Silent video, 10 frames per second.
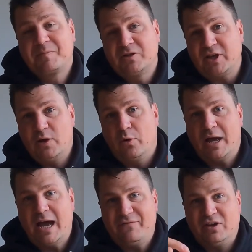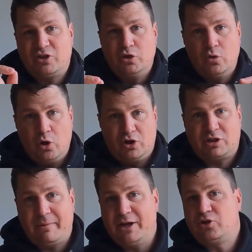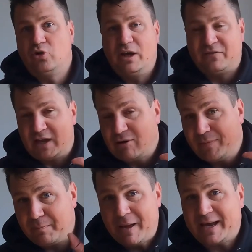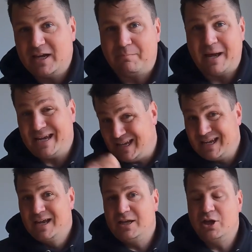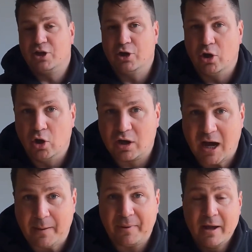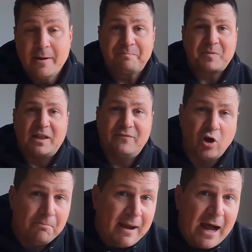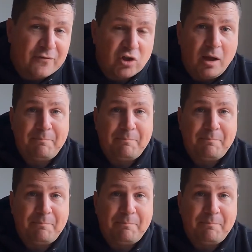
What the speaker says: So you want to have your two hooks to make sure that if they grab the back of the bait, you're going to hook up. They've got mouths like